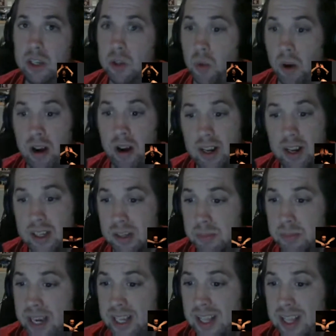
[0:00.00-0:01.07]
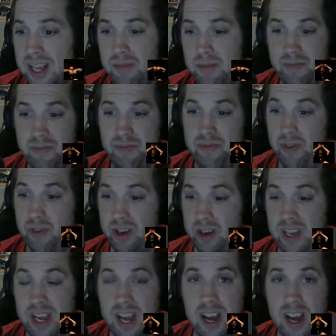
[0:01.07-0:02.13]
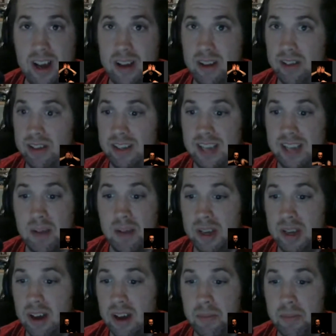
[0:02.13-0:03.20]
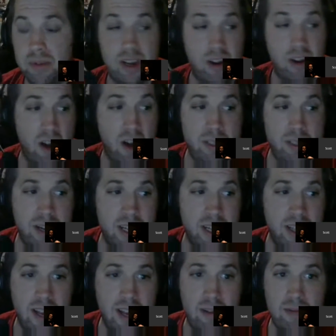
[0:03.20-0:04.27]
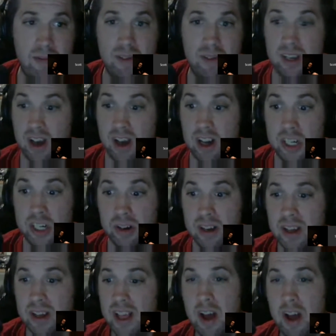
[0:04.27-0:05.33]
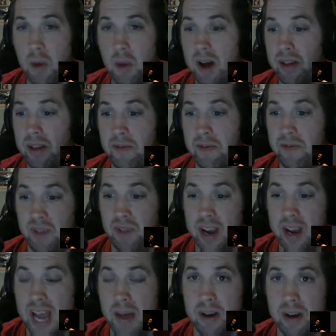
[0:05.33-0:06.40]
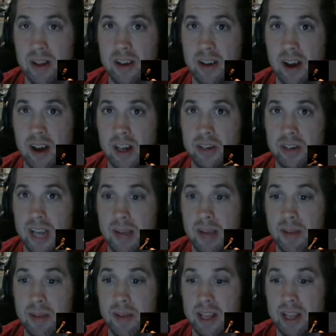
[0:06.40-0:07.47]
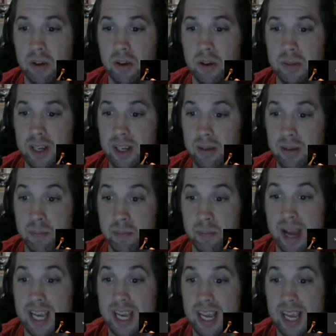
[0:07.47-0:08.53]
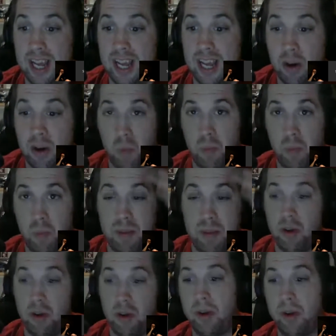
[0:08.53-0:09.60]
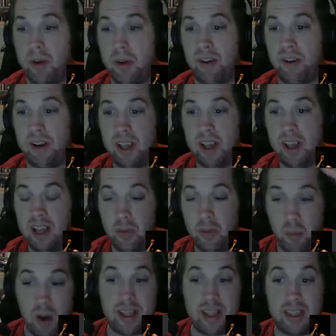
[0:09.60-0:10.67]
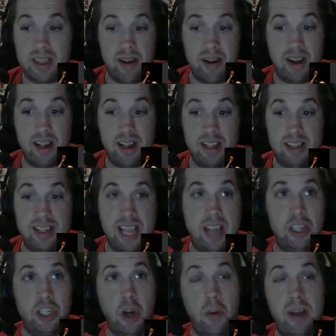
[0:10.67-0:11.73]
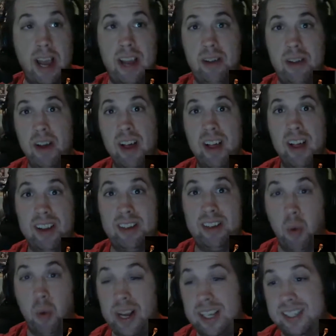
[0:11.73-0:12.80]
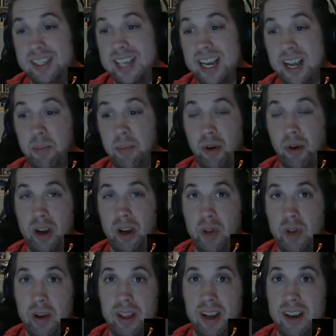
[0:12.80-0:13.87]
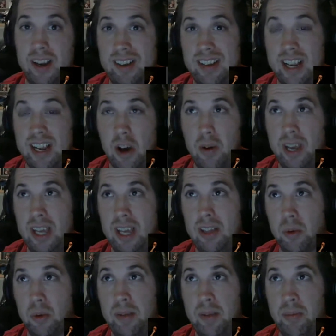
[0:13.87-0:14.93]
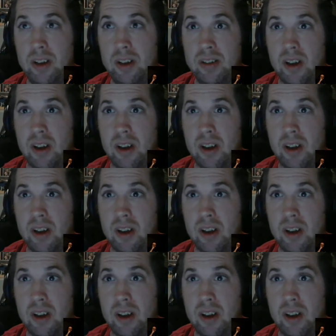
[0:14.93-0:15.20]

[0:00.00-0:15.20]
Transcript: Square Enix is making that? Fuck yeah, sign me up. Konami's making that? Contra? Whatever the fuck happened to the Contra game that they were supposed to be making in a reboot or whatever? They showed a 20-second preview at the Nintendo E3 press